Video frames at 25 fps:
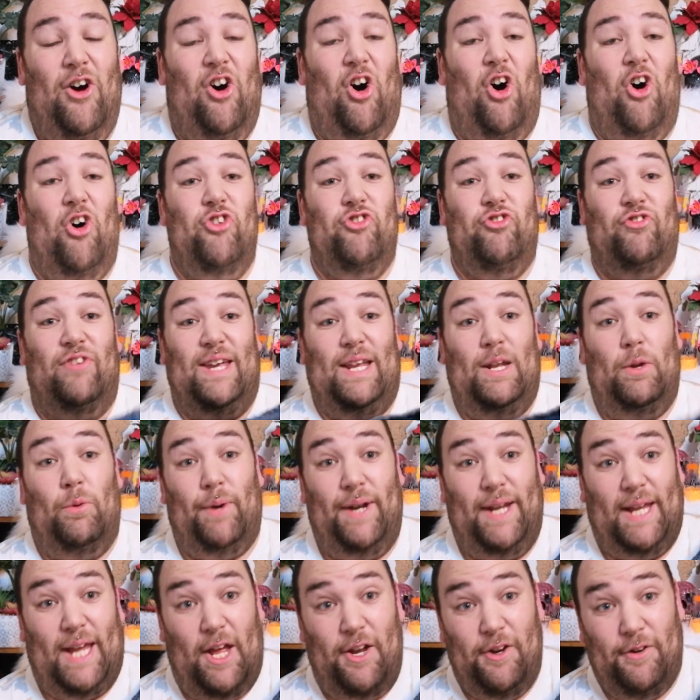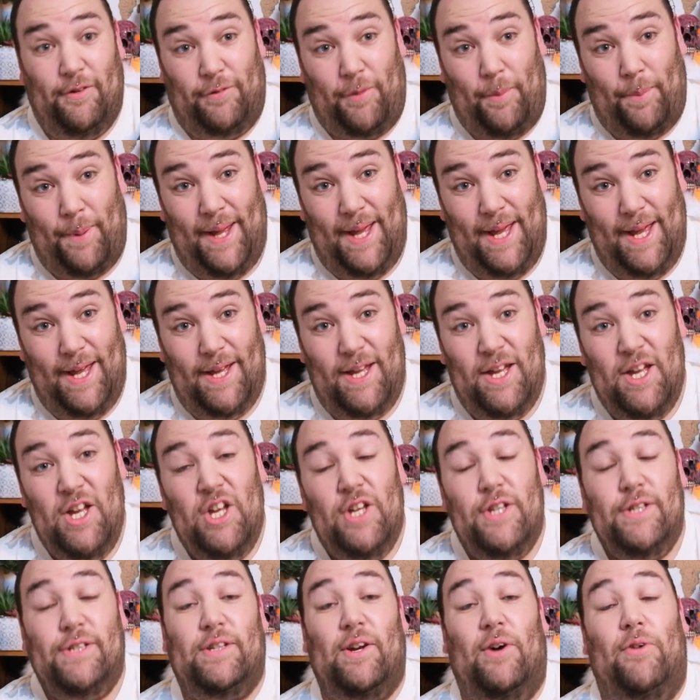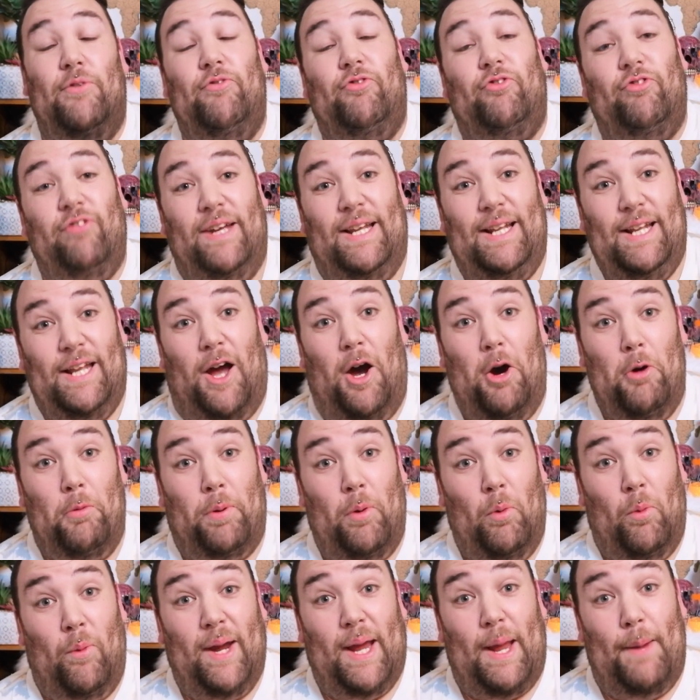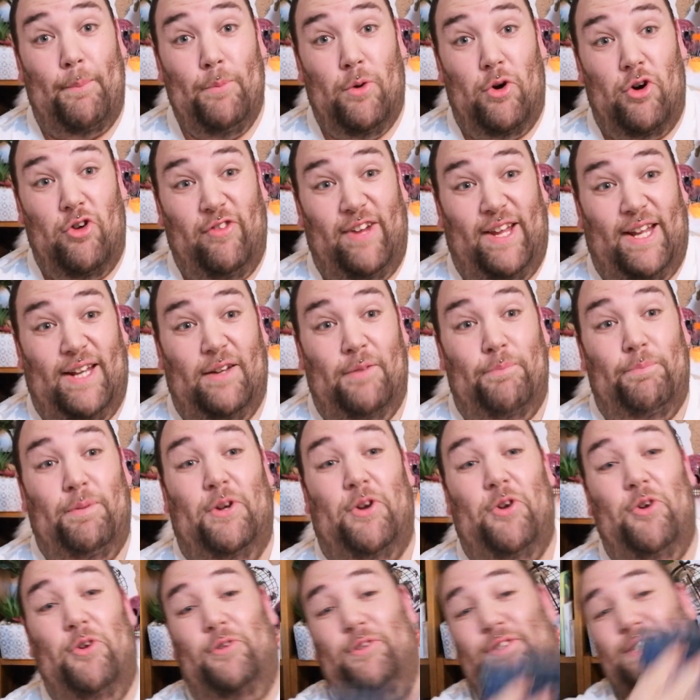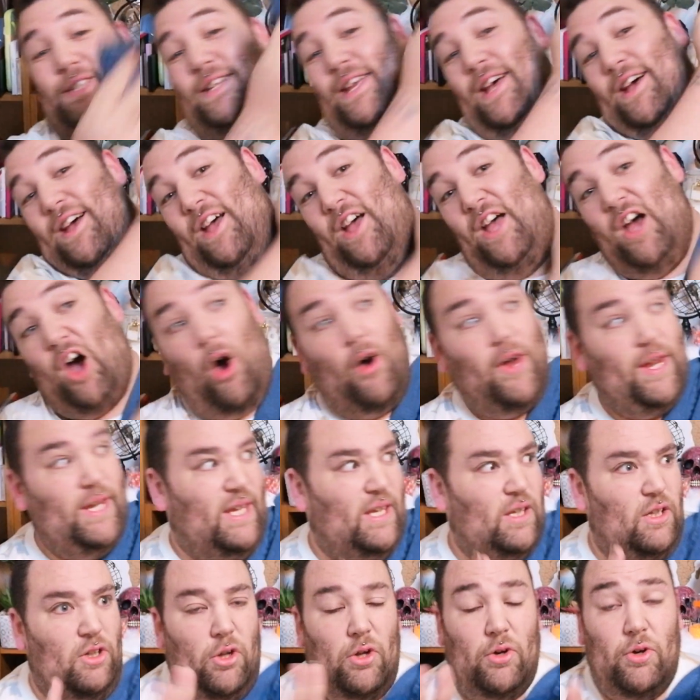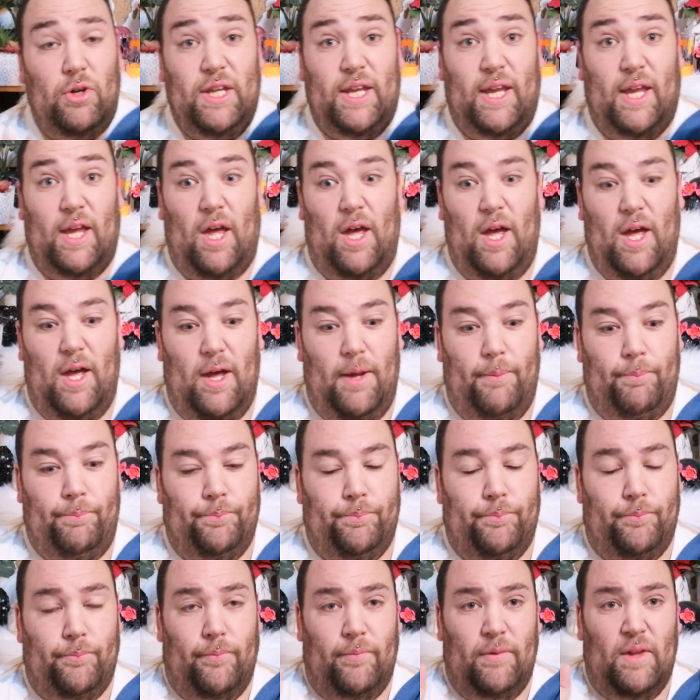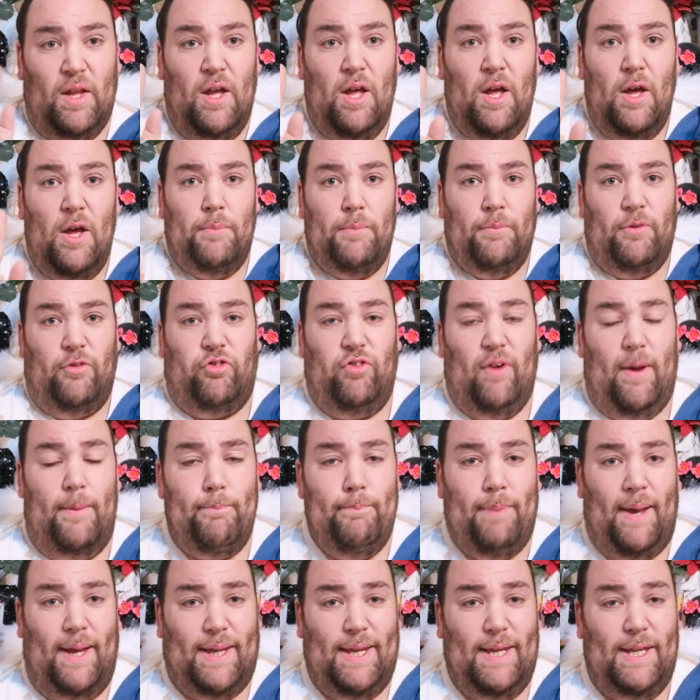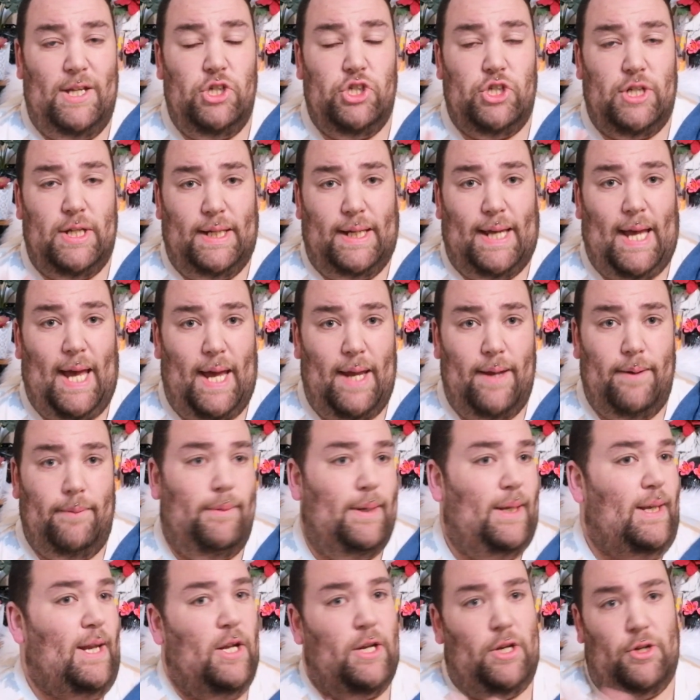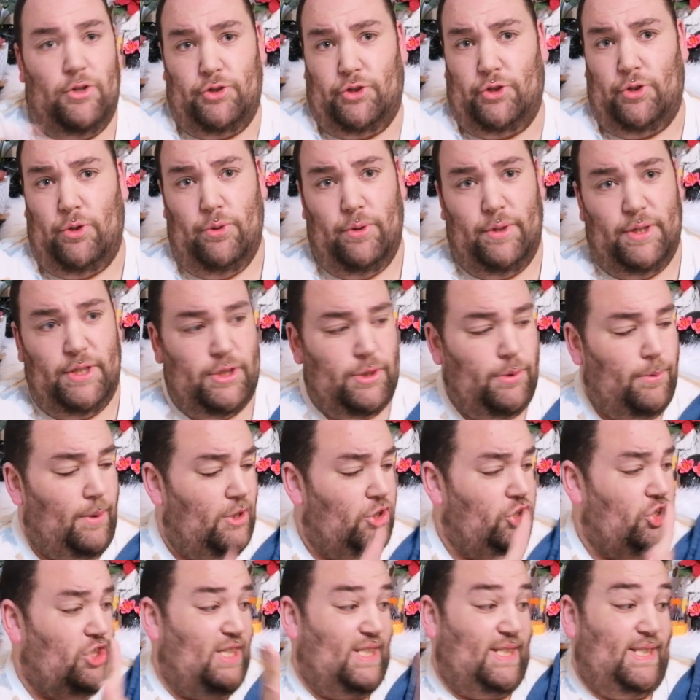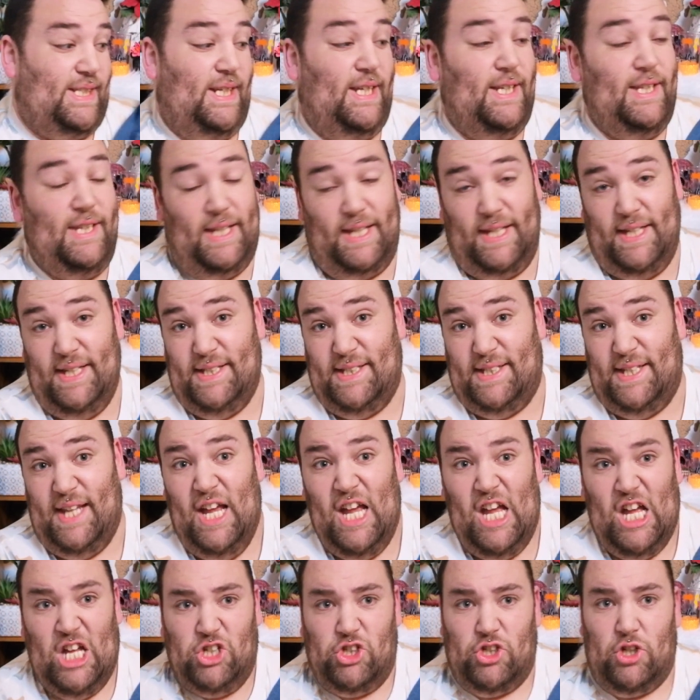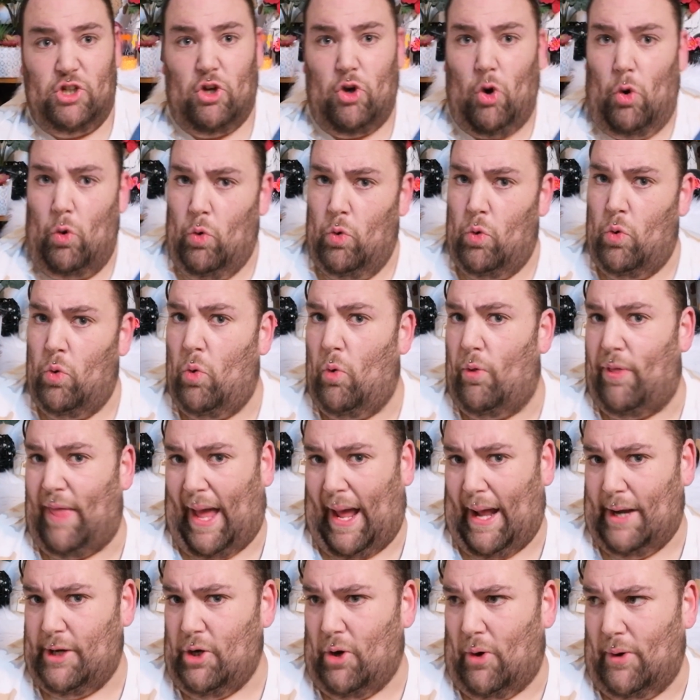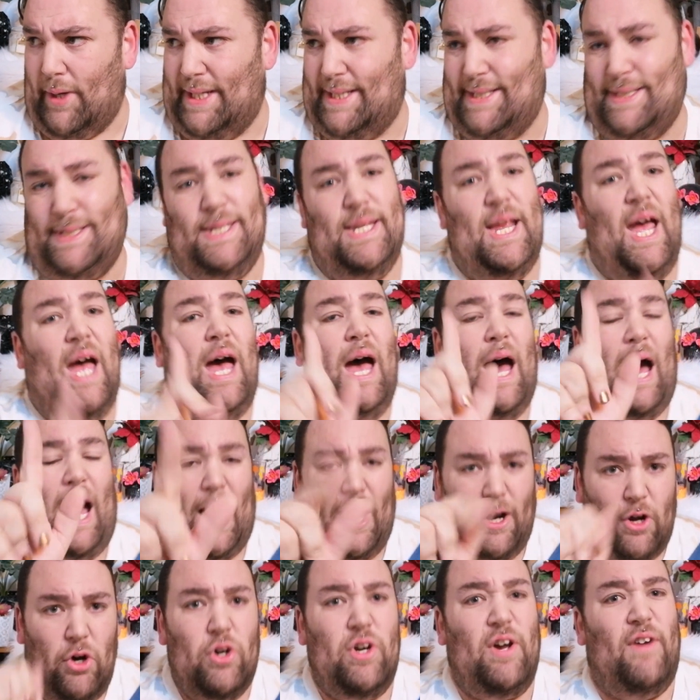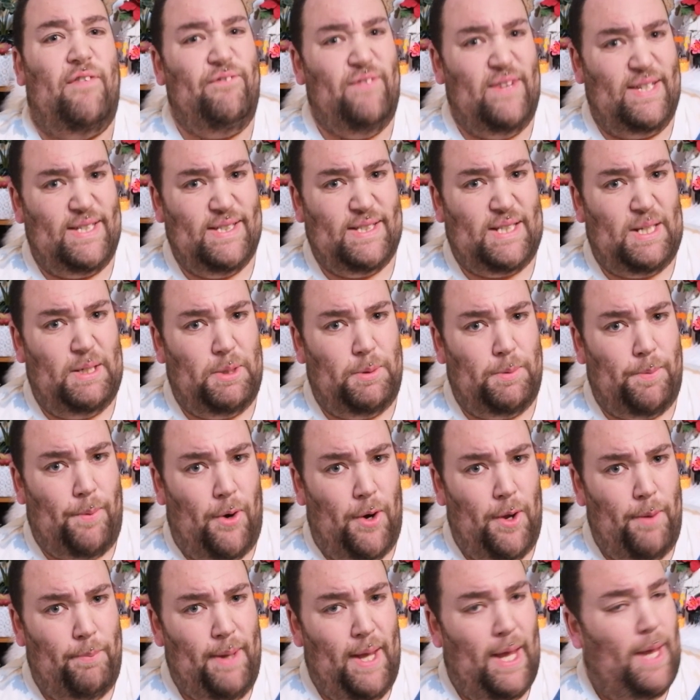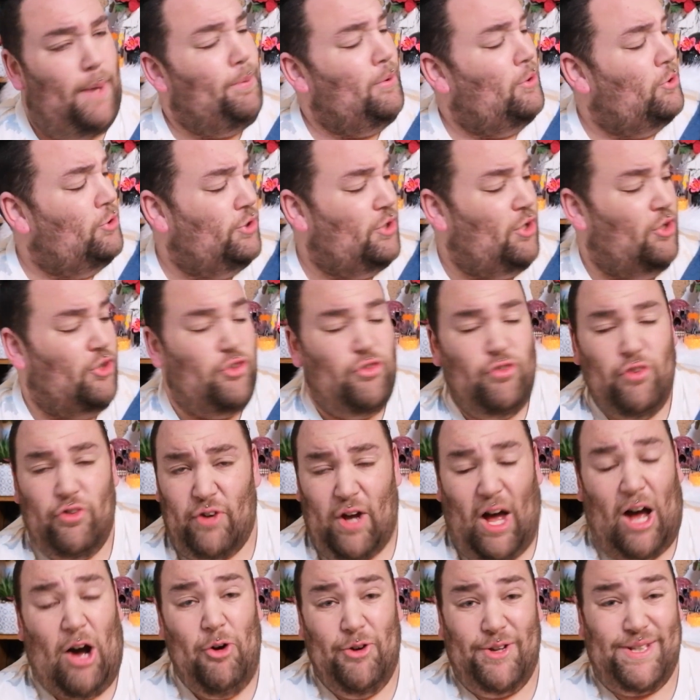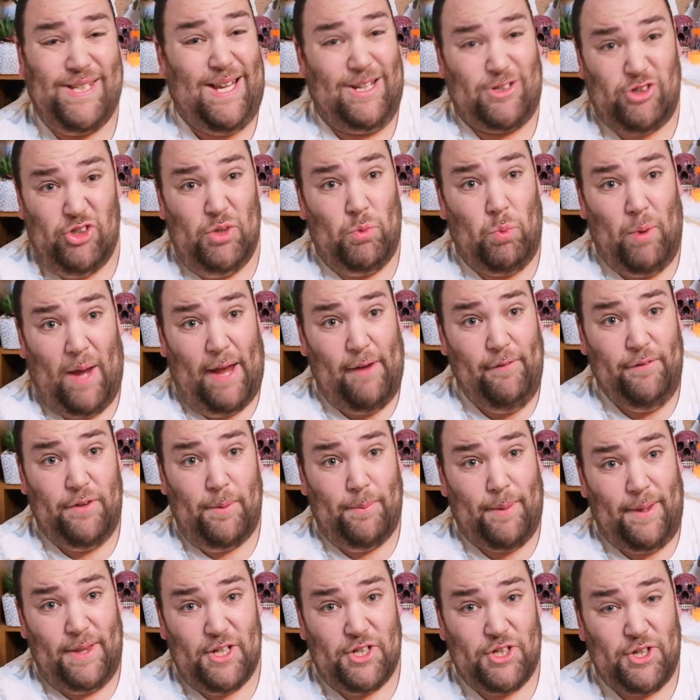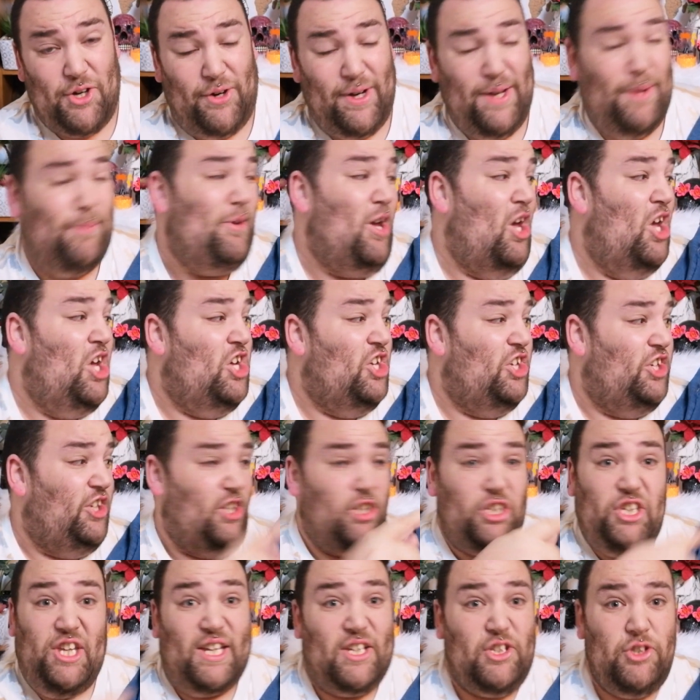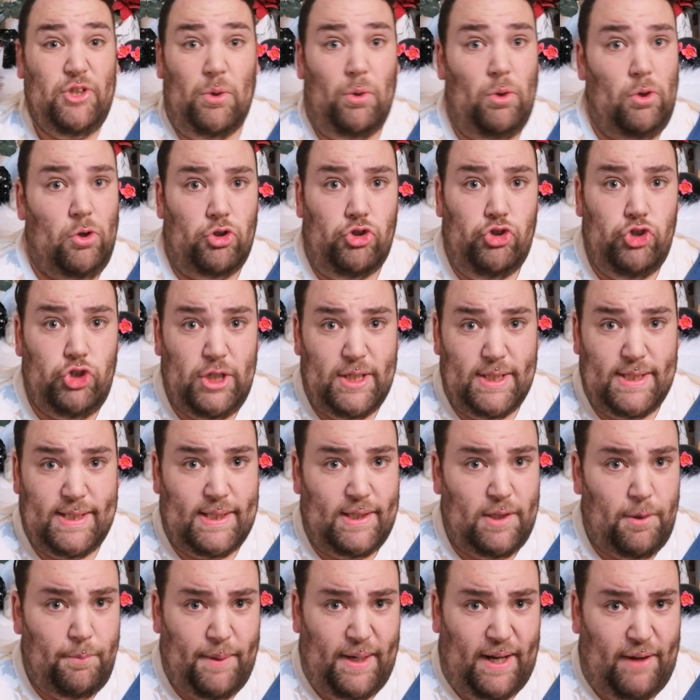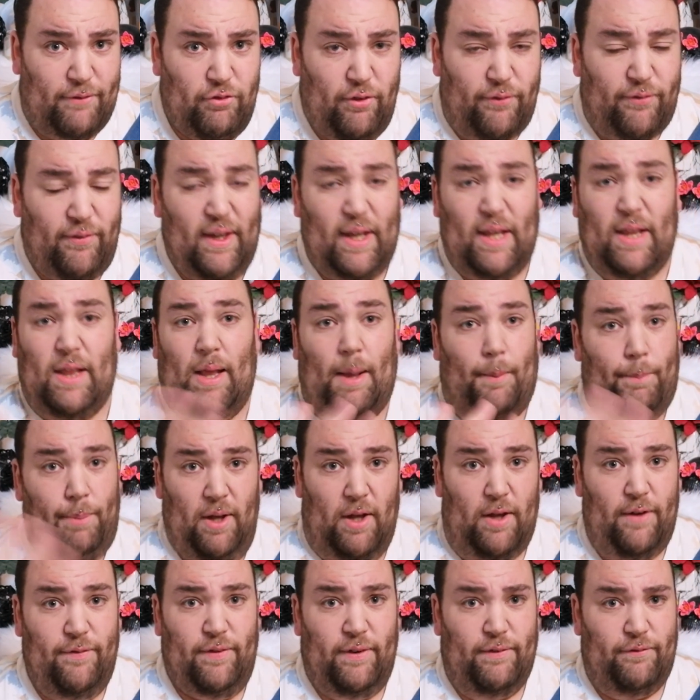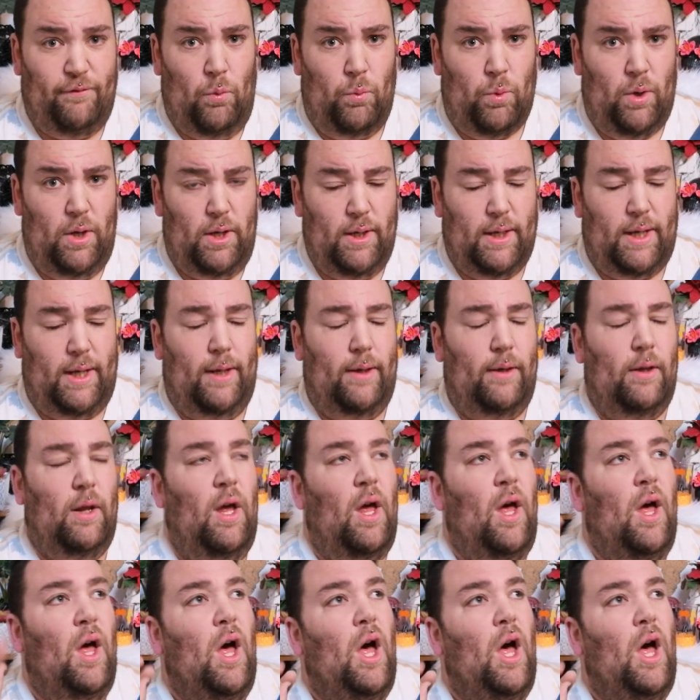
I really want to get another pair, so I'm really hoping we'll get more in, because I, like, my friend Becky, she came in and I was talking to her and she's seen these. She's like, oh, they're nice. And I convinced her to buy a pair because I was actually wearing them at the time. You can do lunges in them and everything. They're perfect for working.